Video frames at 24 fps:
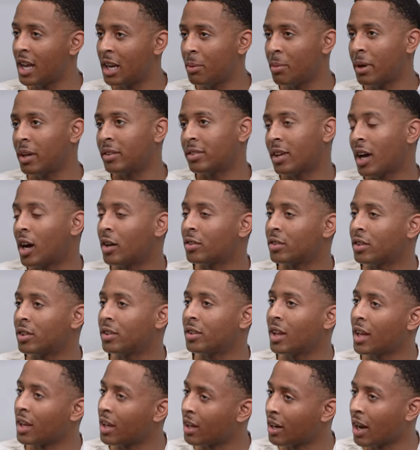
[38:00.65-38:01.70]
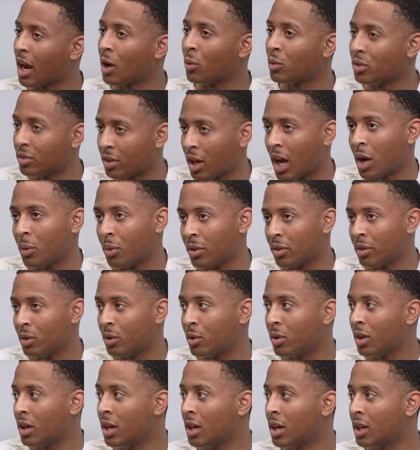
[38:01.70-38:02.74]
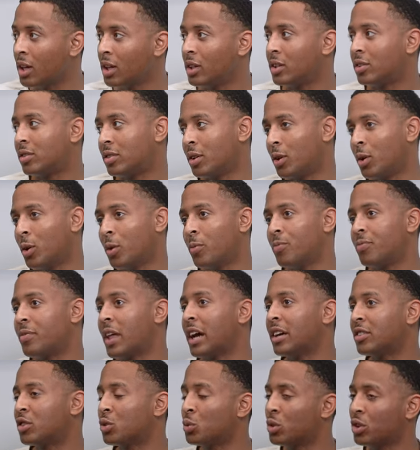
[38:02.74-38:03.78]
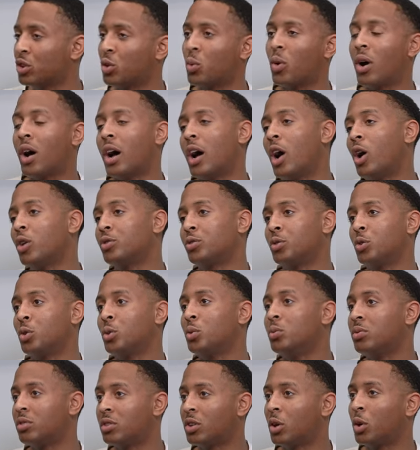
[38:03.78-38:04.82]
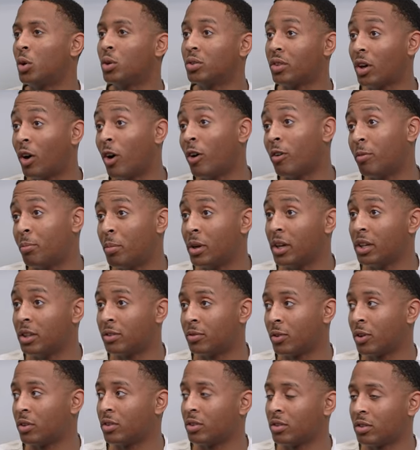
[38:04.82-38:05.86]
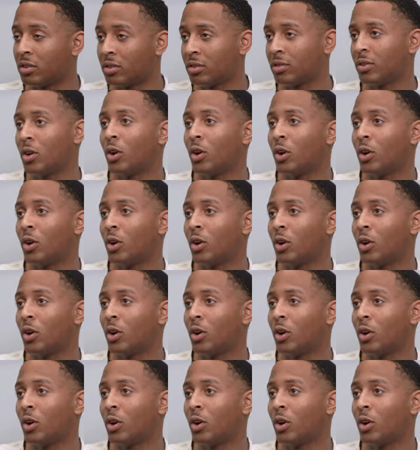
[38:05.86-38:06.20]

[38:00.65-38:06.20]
in base housing, they cannot reside with you. So that's the reason why I also chose off base versus